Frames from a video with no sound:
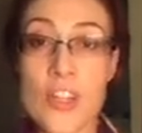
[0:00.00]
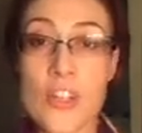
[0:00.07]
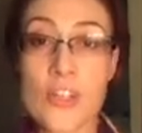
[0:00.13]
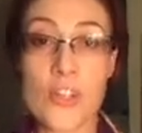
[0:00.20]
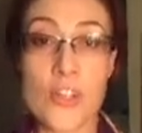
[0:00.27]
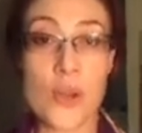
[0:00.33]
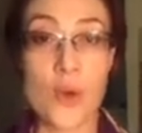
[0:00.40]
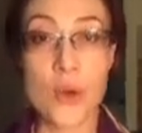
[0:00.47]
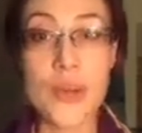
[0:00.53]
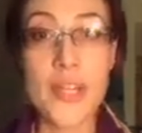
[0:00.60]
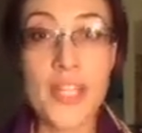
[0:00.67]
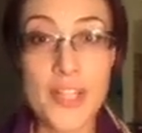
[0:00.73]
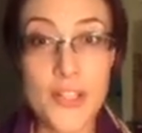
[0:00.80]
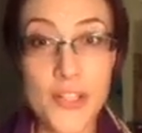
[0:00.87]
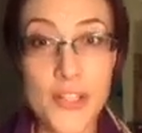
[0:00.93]
So what we're
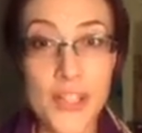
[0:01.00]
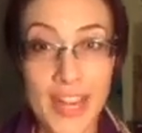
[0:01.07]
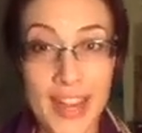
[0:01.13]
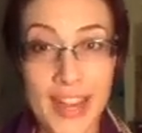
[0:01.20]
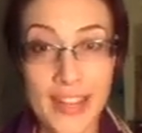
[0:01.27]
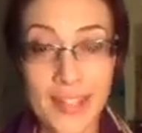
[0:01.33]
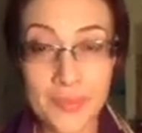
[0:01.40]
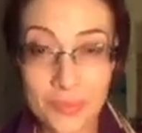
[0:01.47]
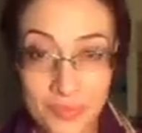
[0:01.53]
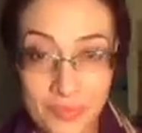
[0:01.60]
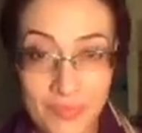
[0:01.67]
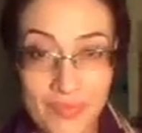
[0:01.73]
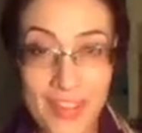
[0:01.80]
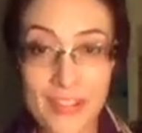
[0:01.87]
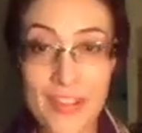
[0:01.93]
going to do now,
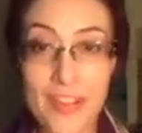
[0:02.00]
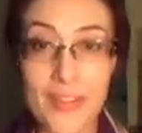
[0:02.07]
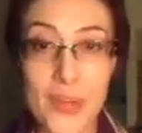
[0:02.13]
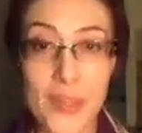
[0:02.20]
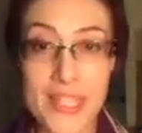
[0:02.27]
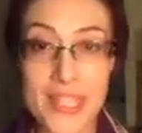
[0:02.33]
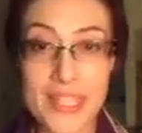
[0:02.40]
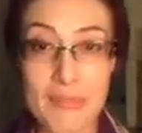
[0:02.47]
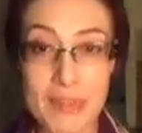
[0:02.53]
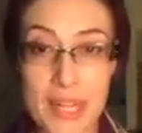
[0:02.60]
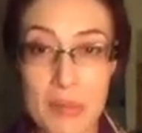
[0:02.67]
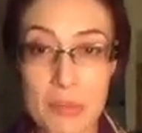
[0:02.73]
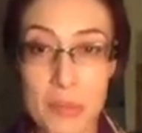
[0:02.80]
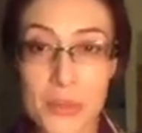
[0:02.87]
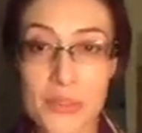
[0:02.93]
if everyone is
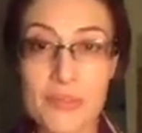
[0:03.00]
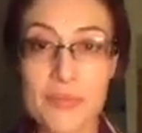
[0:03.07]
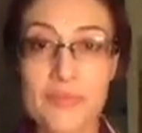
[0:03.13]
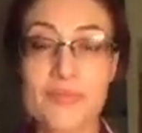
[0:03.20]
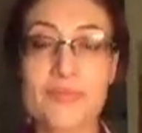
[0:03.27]
amenable,